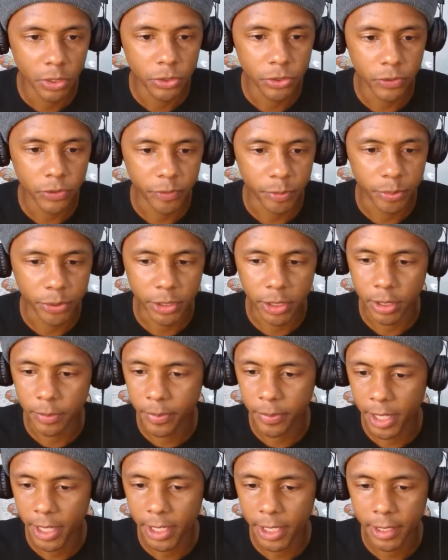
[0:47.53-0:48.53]
So, if you pull
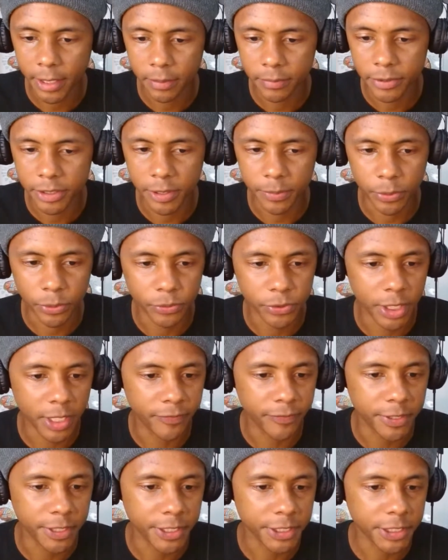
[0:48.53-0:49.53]
up a typical
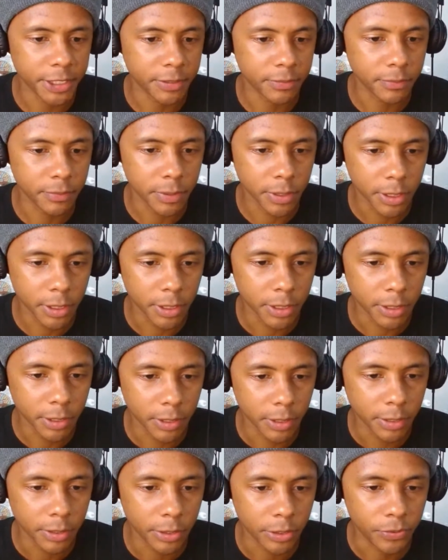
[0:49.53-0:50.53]
definition,
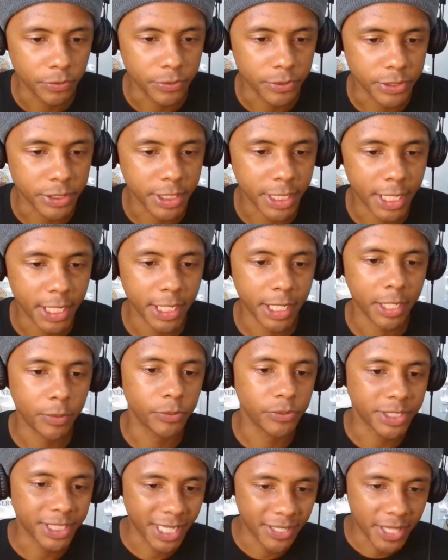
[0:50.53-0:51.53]
it would say
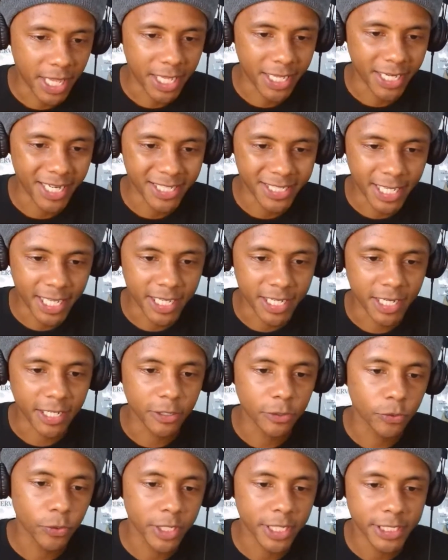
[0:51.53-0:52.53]
that it is a
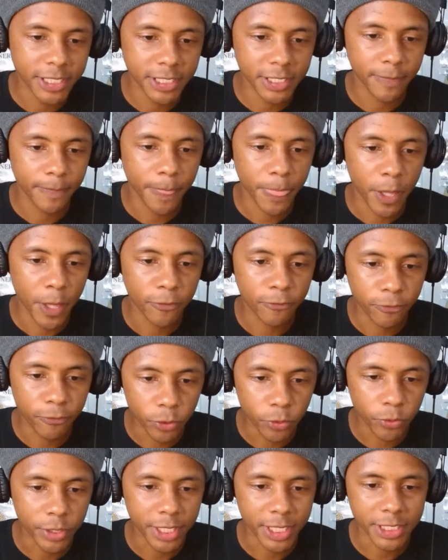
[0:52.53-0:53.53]
colorless
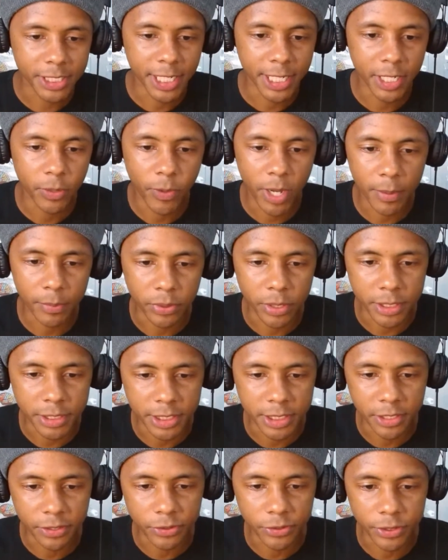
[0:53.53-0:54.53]
fluid containing white blood
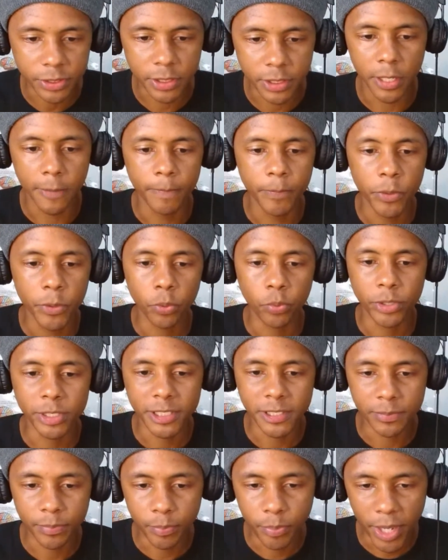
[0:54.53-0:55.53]
cells
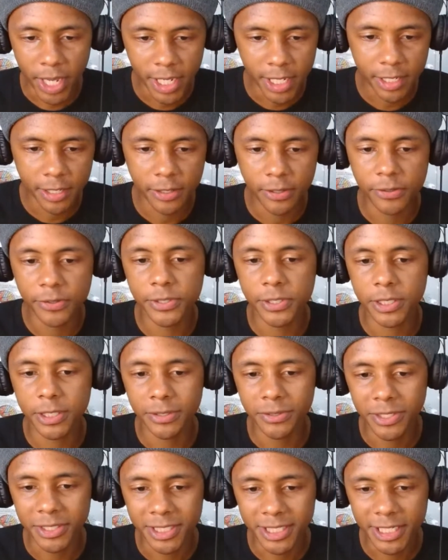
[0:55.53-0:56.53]
which bathes
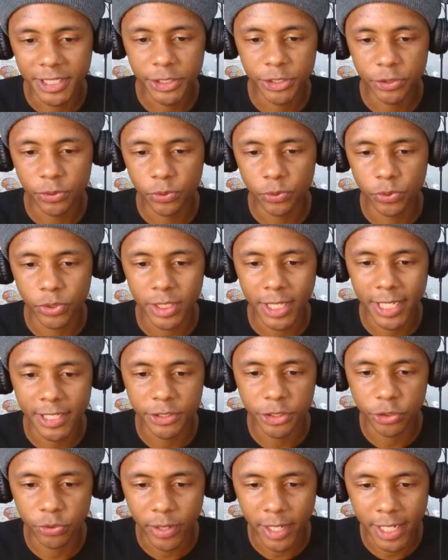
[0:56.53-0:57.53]
the tissues
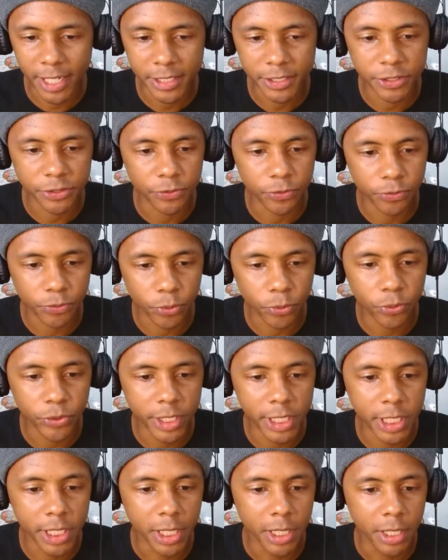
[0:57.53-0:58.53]
and drains through
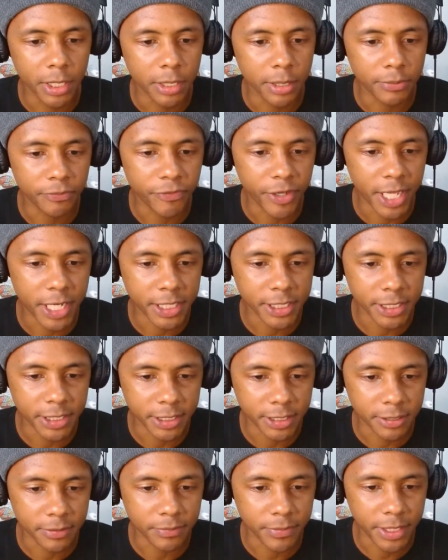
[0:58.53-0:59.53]
the lymphatic
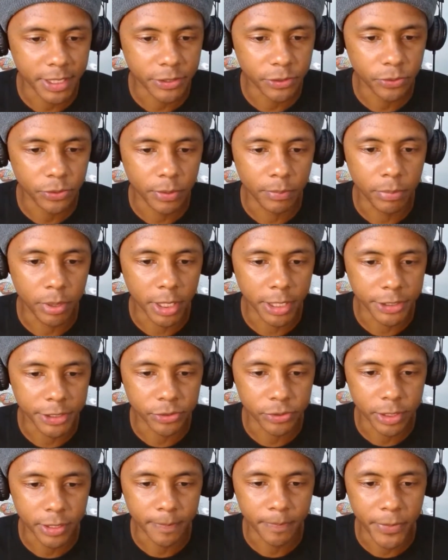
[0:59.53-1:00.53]
system into the
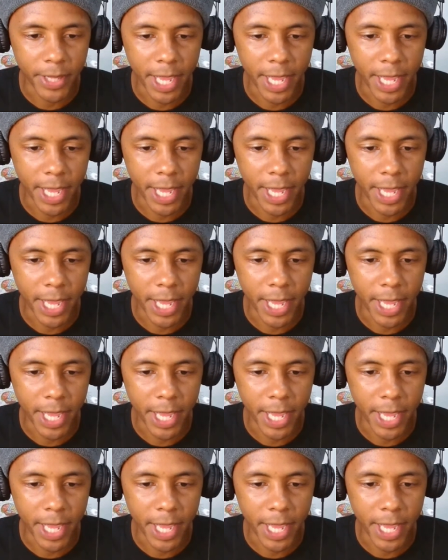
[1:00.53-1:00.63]
bloodstream.